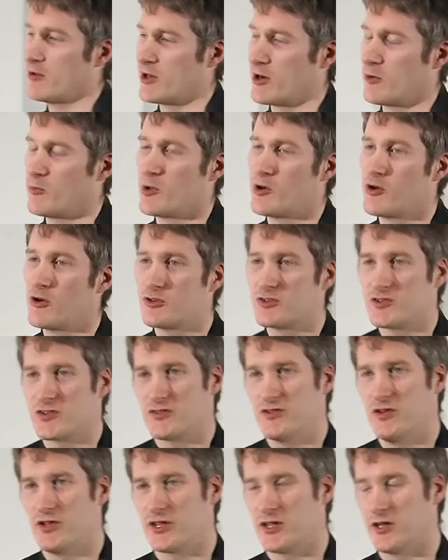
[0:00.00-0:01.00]
You know, we're not
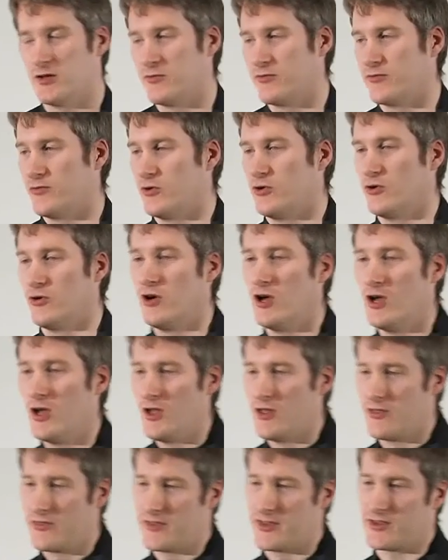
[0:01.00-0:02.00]
just looking for
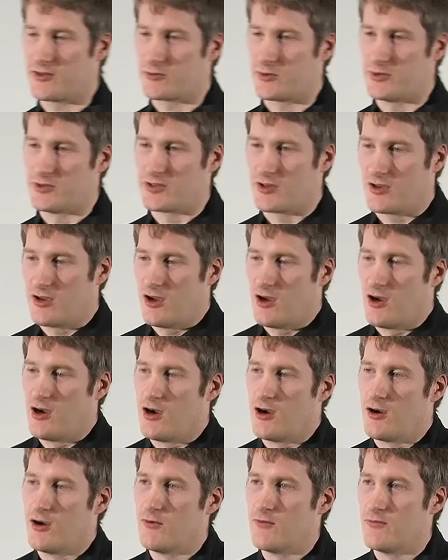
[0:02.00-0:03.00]
things which
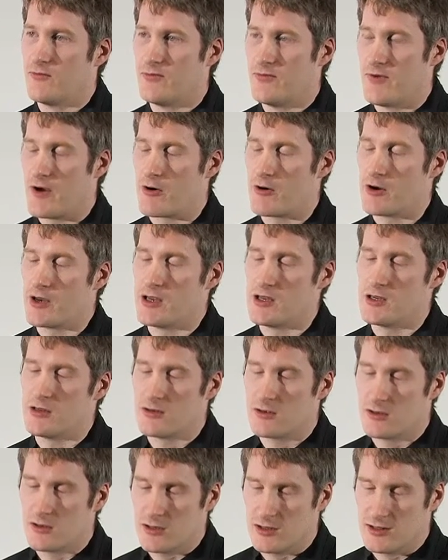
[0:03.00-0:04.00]
are very
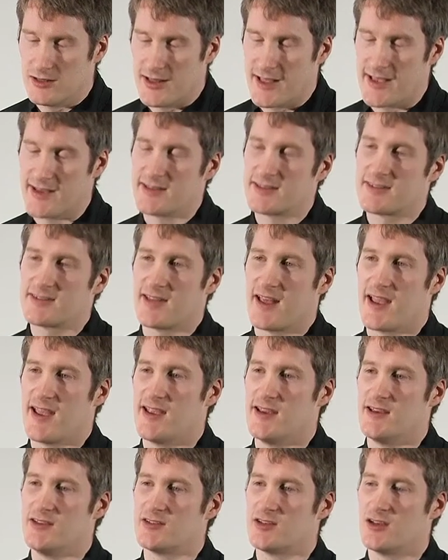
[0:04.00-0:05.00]
late
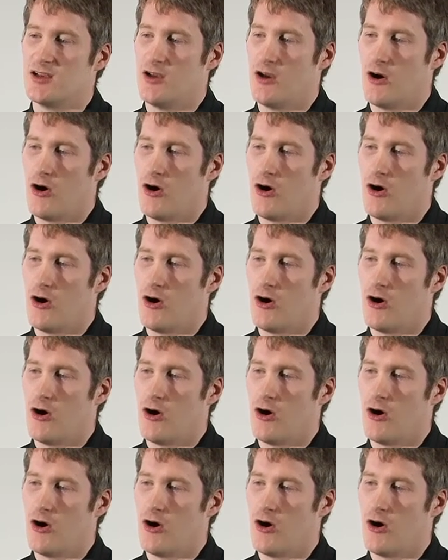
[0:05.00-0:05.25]
stage,